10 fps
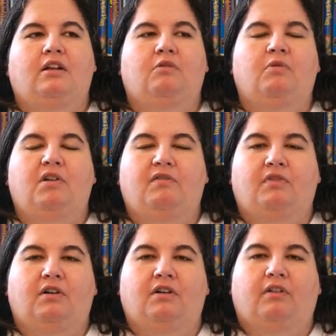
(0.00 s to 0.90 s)
You're rooting
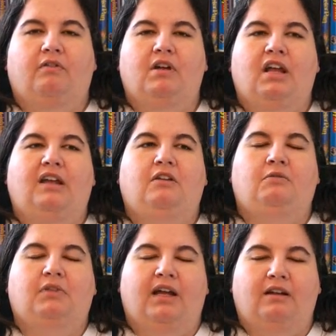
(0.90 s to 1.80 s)
for all three,
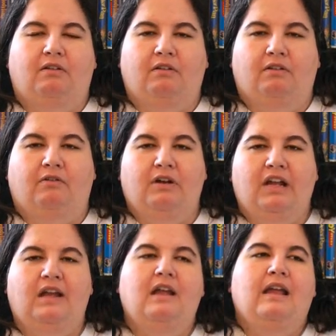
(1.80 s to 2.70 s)
you like all
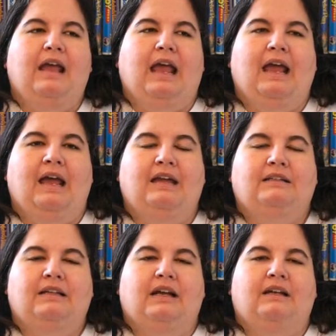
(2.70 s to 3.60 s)
three,
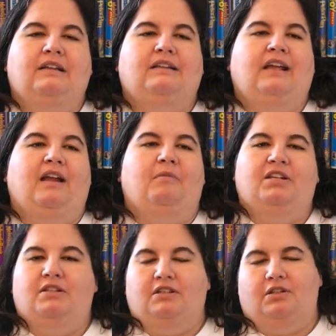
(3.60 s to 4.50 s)
and the
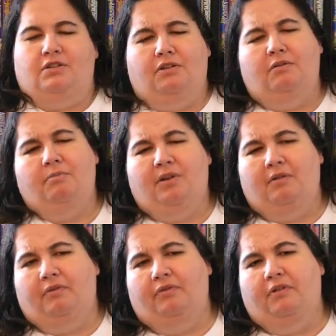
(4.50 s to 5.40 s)
animation is just so
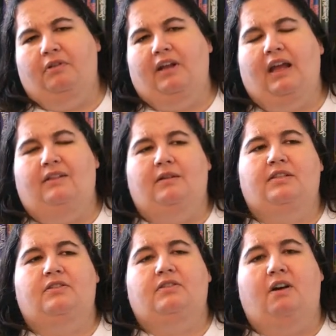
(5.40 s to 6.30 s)
beautiful, and the
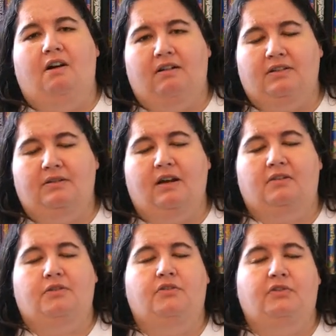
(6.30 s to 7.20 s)
songs
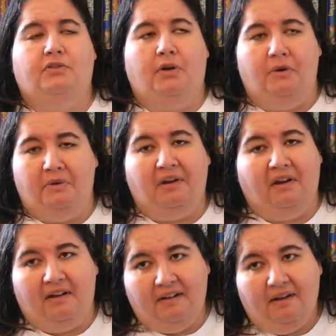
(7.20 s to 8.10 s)
are so
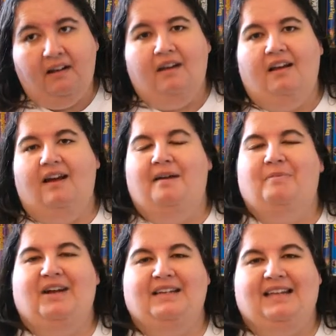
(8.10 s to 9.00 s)
good
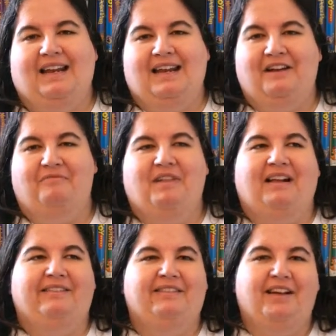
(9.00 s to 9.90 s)
by Danny Elfman.
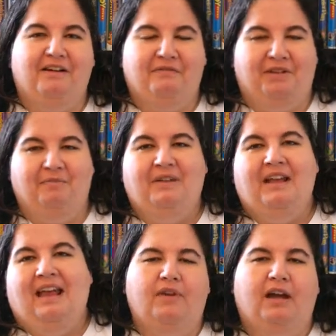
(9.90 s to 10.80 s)
I love them.
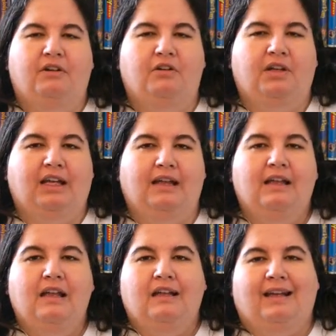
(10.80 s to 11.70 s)
I love how you can
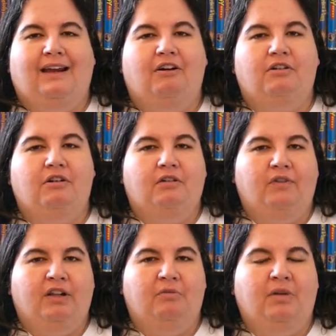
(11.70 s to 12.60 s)
get character
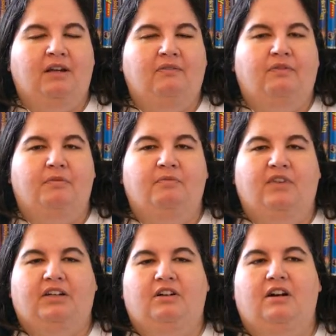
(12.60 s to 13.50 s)
development from
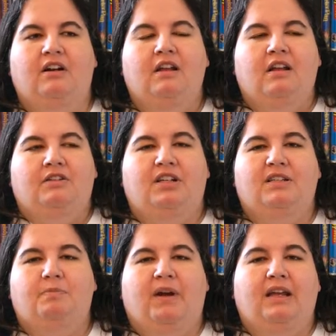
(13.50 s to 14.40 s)
Victor
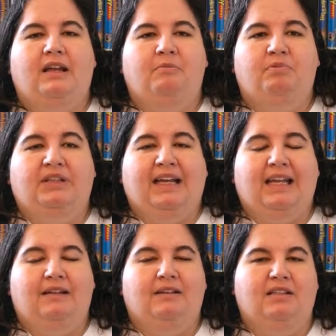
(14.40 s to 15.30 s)
just by him
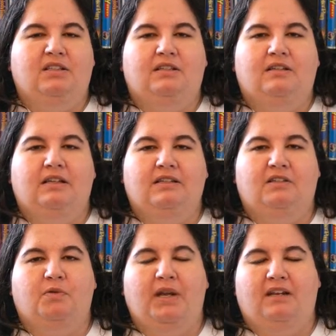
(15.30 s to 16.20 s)
playing this,
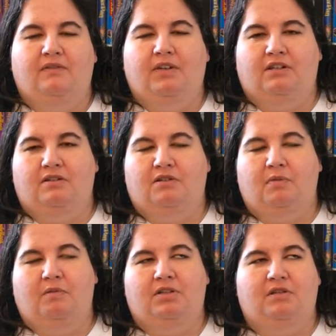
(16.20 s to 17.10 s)
his suite, the Victor
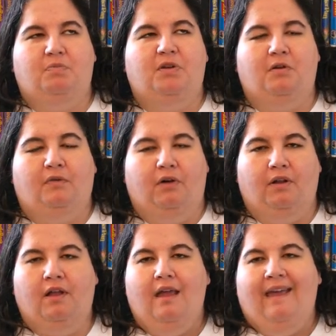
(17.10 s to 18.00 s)
suite, which is
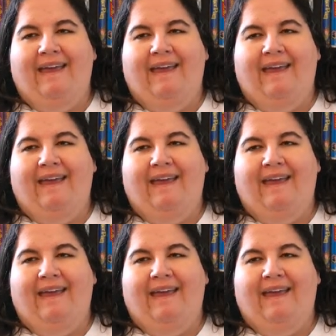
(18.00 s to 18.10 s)
beautiful.